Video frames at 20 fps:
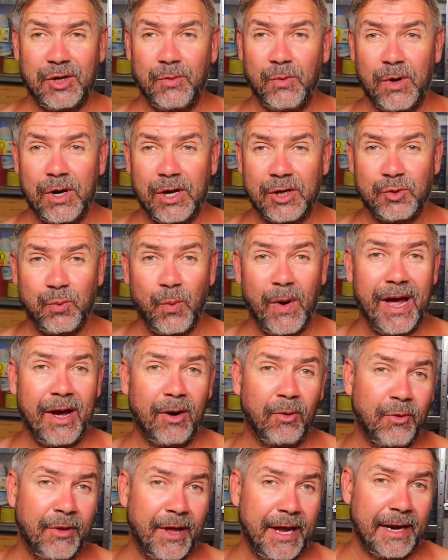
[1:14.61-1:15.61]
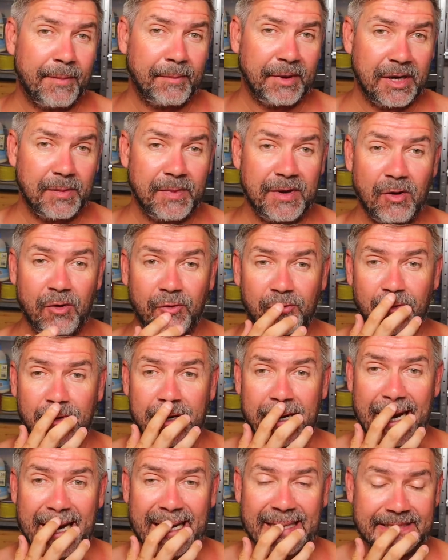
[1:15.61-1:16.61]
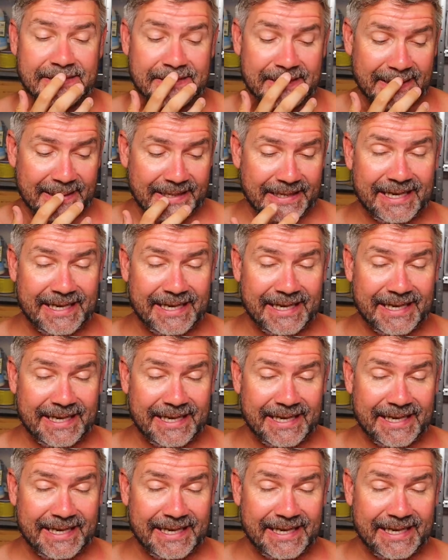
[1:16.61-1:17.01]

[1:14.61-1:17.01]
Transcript: works well, then I'm going to be offering it as